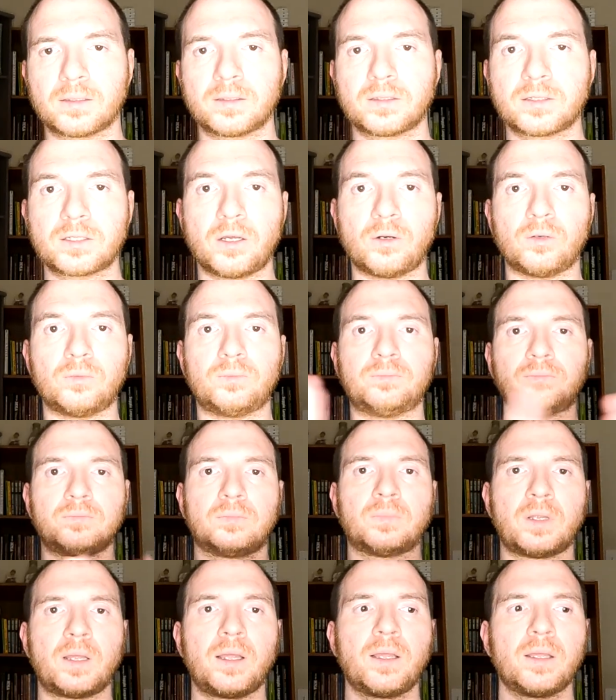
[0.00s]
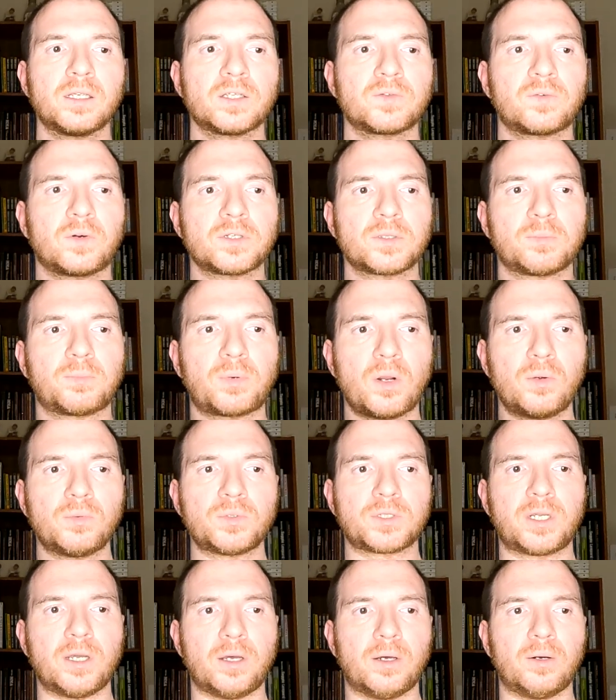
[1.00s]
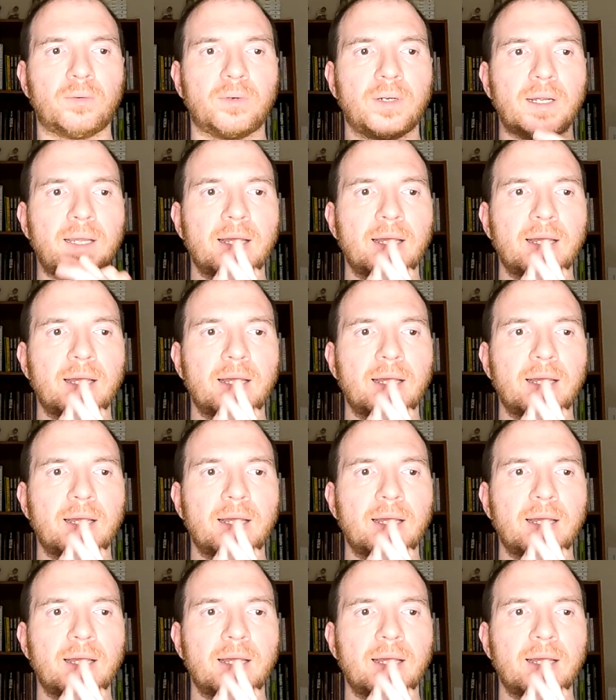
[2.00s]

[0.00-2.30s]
So, as far as the pros go,